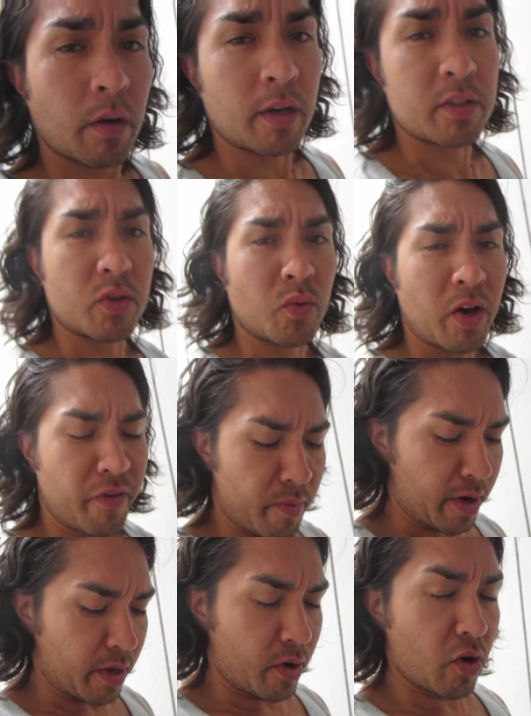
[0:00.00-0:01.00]
All right, so the wifey
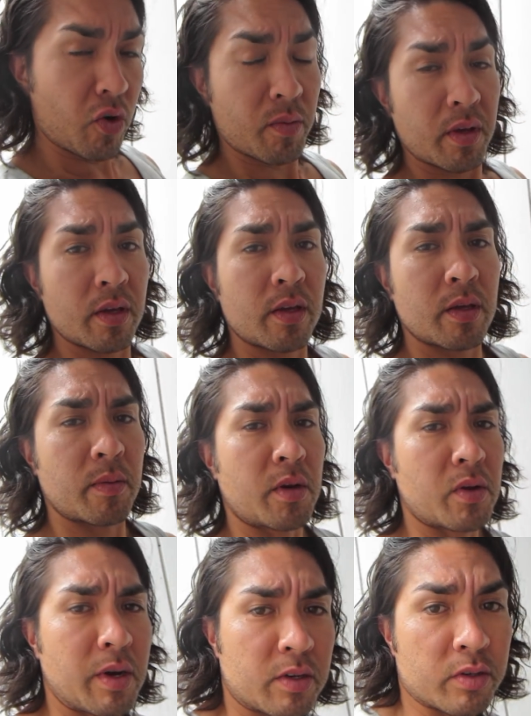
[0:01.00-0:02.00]
made it home. I'm
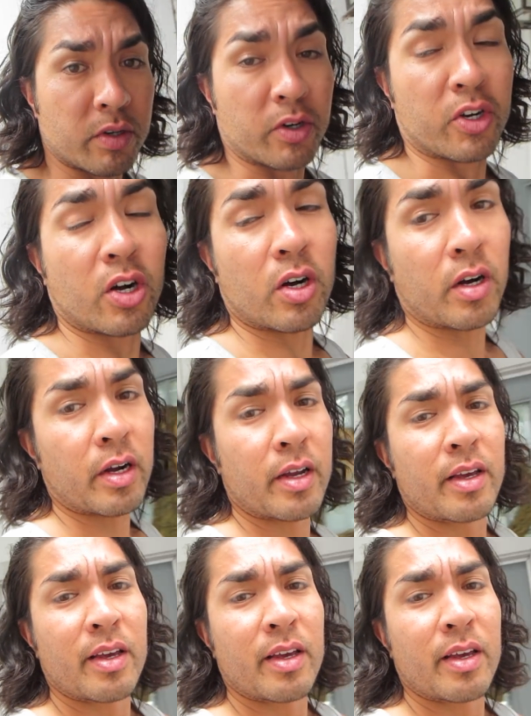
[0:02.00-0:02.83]
going to go out to her car